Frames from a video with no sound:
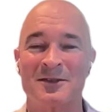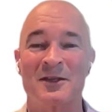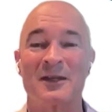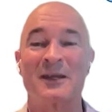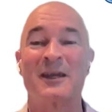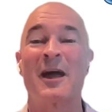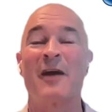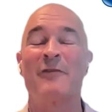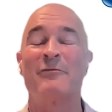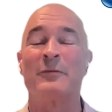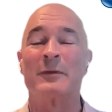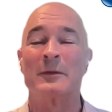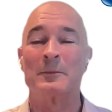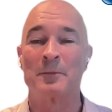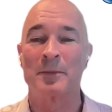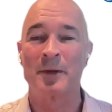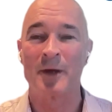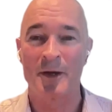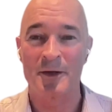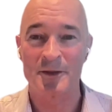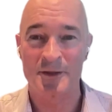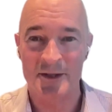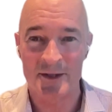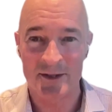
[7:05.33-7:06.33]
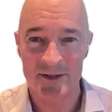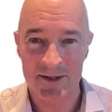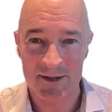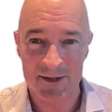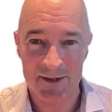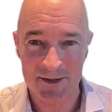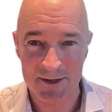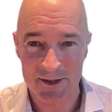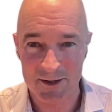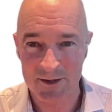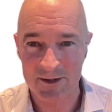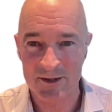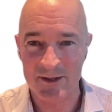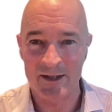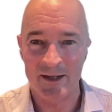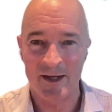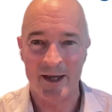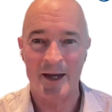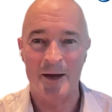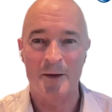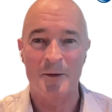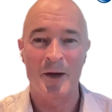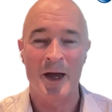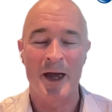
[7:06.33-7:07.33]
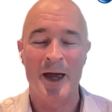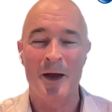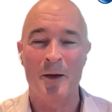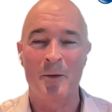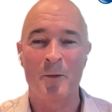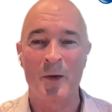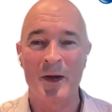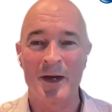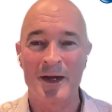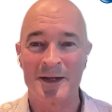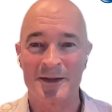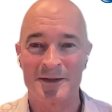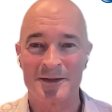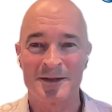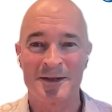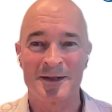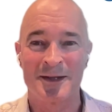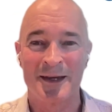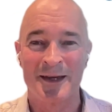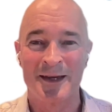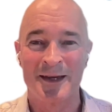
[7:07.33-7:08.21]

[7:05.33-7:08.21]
the government processes. It's how we as